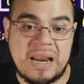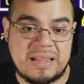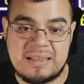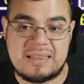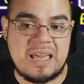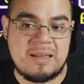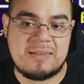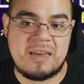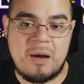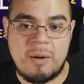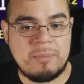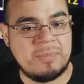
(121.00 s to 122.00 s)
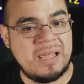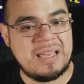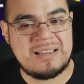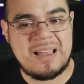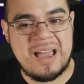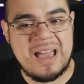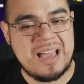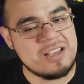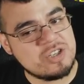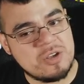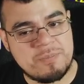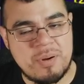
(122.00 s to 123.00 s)
at the same time I'm like, I
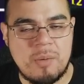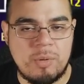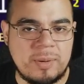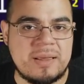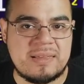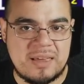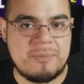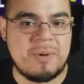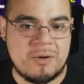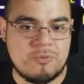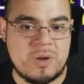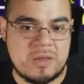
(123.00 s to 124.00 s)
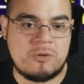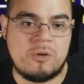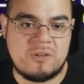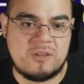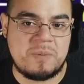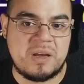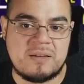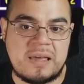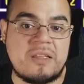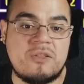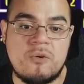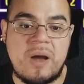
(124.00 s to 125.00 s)
should probably save my resources because
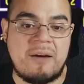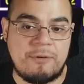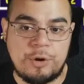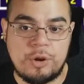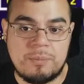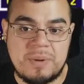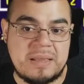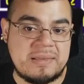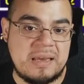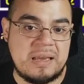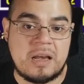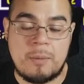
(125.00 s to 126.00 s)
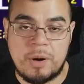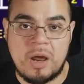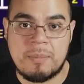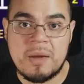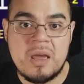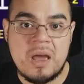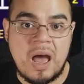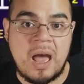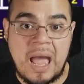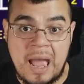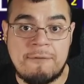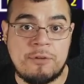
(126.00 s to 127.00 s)
I do have another BT coming up
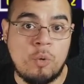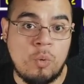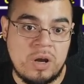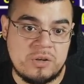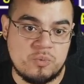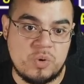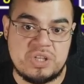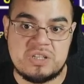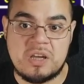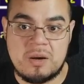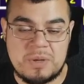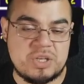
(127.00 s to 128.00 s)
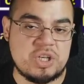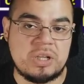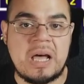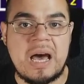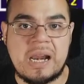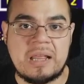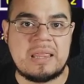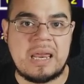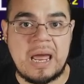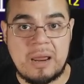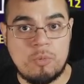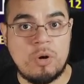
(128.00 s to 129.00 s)
afterwards, which is going to be Sherlotta, that
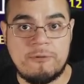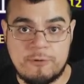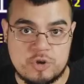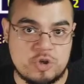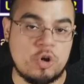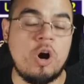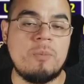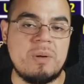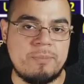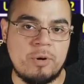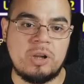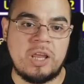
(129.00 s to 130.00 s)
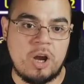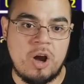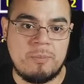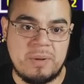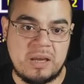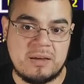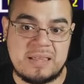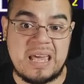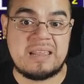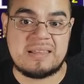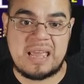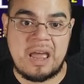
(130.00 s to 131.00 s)
I will for sure be pulling on, because that
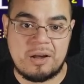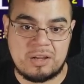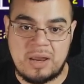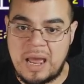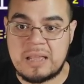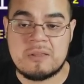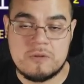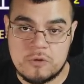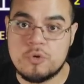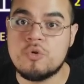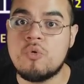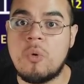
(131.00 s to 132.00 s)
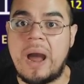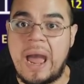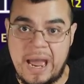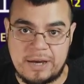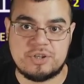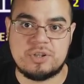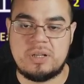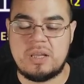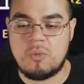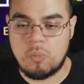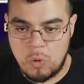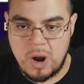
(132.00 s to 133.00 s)
is a character I do actually
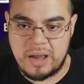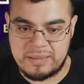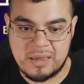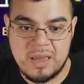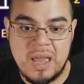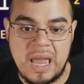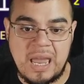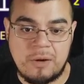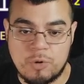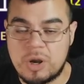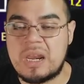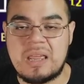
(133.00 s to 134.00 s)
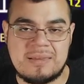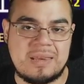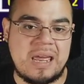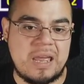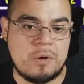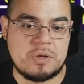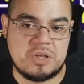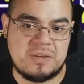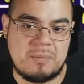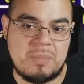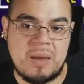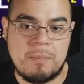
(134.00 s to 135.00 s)
want, and we'll get into that here in just
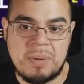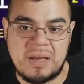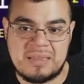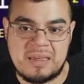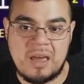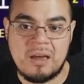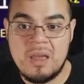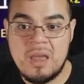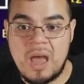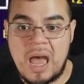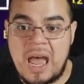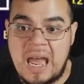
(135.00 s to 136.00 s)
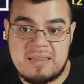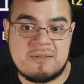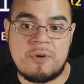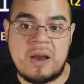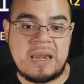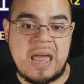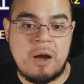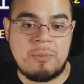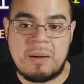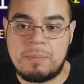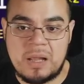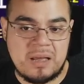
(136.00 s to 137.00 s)
a bit. But as of right now,
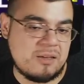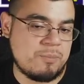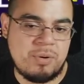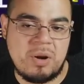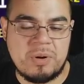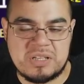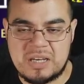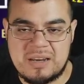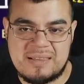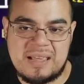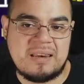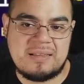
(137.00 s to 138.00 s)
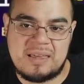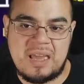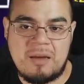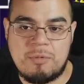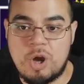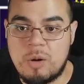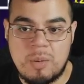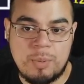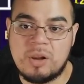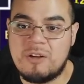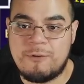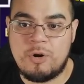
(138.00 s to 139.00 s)
my plans are pretty much going to stay the same. Going to be
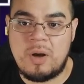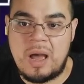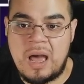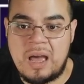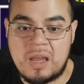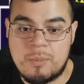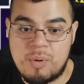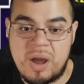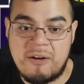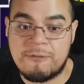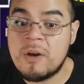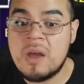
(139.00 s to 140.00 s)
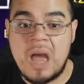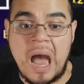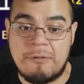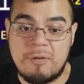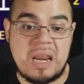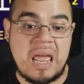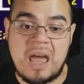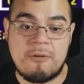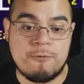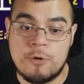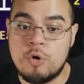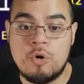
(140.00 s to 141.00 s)
pulling for Gabranth. I already
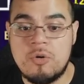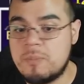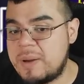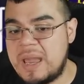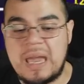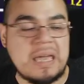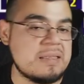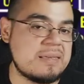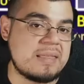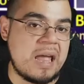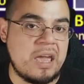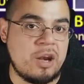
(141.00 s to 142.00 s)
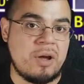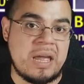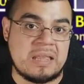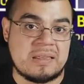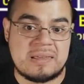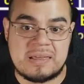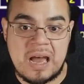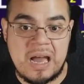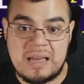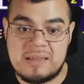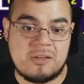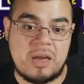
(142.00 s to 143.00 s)
have Rude, Pain, Steiner, and
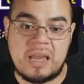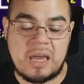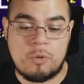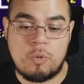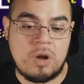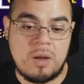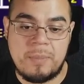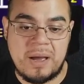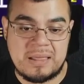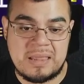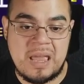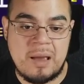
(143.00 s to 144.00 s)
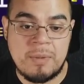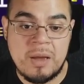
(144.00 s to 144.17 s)
Saz, so I ain't got to worry about them.